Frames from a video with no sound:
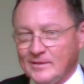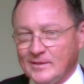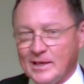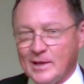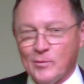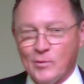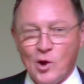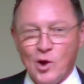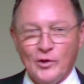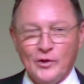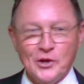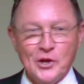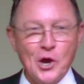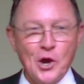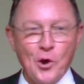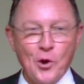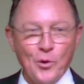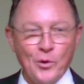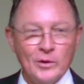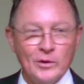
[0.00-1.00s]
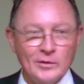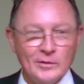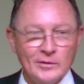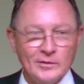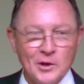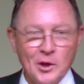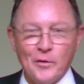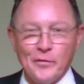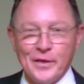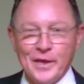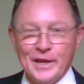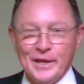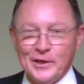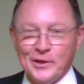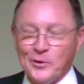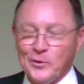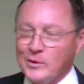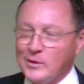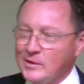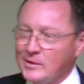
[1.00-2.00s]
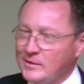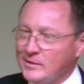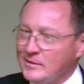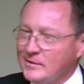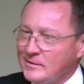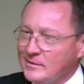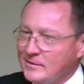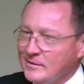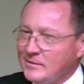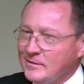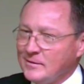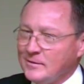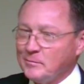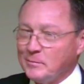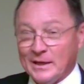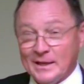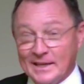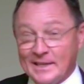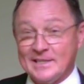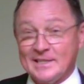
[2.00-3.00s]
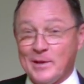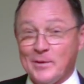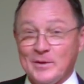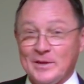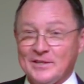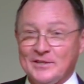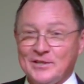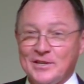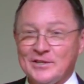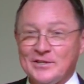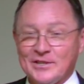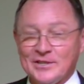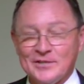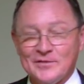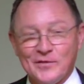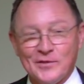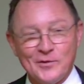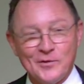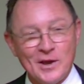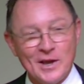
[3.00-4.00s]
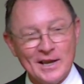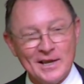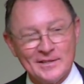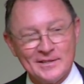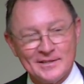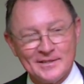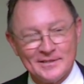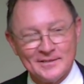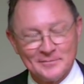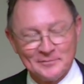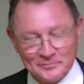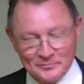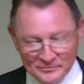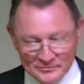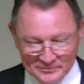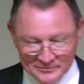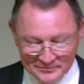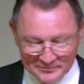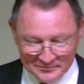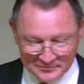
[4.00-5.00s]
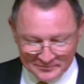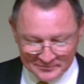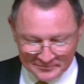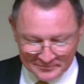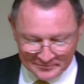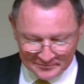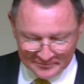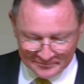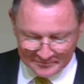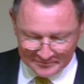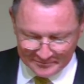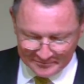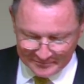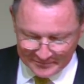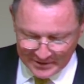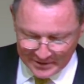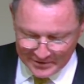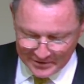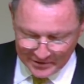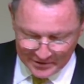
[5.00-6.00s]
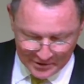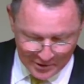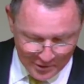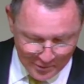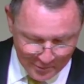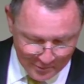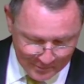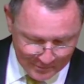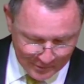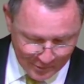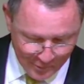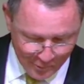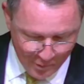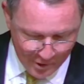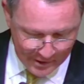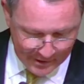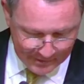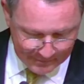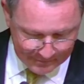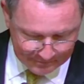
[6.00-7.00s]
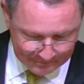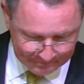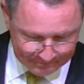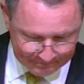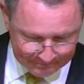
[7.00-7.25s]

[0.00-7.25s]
They were all no, no thank you. But at least they were decisions for Christ. They said, no, don't want it.